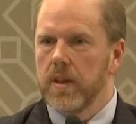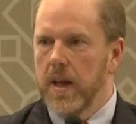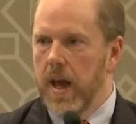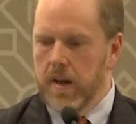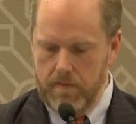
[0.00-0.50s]

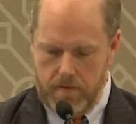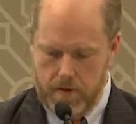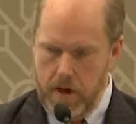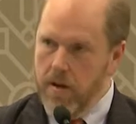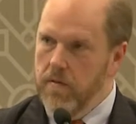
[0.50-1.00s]
again,
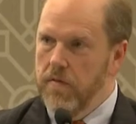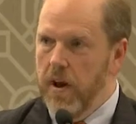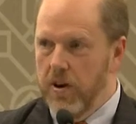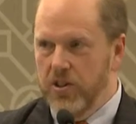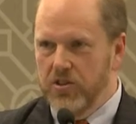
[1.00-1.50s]

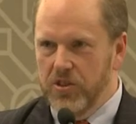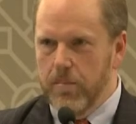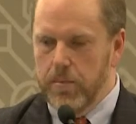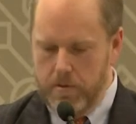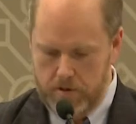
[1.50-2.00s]
very
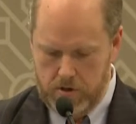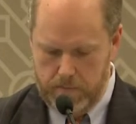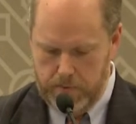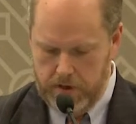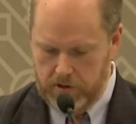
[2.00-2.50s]
simple and
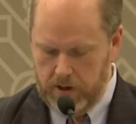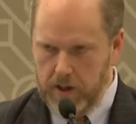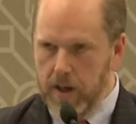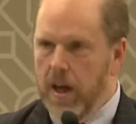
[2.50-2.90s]
simplistic.